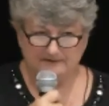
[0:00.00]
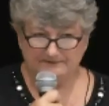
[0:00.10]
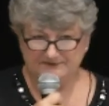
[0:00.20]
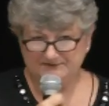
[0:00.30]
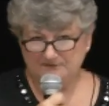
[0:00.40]

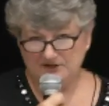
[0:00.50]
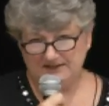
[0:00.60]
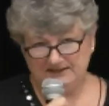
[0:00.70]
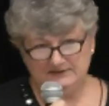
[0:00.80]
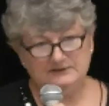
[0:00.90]
First of all,
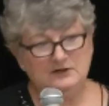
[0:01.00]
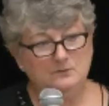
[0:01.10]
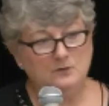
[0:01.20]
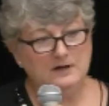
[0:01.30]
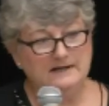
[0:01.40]
you need to know
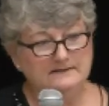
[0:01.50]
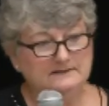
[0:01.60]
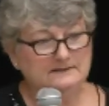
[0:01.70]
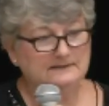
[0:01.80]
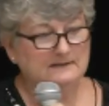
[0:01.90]
what
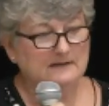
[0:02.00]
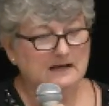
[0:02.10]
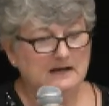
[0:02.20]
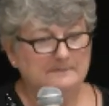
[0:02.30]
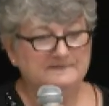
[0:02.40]

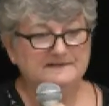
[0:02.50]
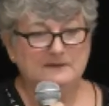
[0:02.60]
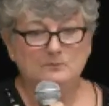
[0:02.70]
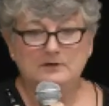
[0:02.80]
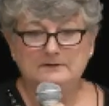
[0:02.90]

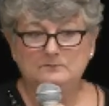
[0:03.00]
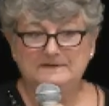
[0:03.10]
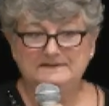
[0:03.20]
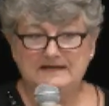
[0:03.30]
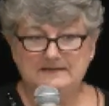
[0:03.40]
someone
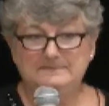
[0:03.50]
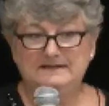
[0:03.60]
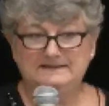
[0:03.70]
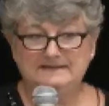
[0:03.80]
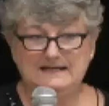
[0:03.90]
with
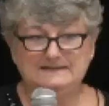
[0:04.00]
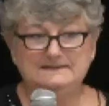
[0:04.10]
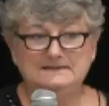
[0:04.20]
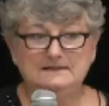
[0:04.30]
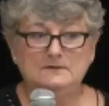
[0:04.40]
diabetes has
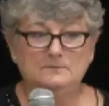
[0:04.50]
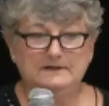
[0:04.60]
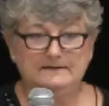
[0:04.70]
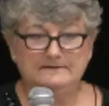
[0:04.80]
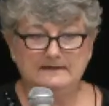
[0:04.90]
to deal with.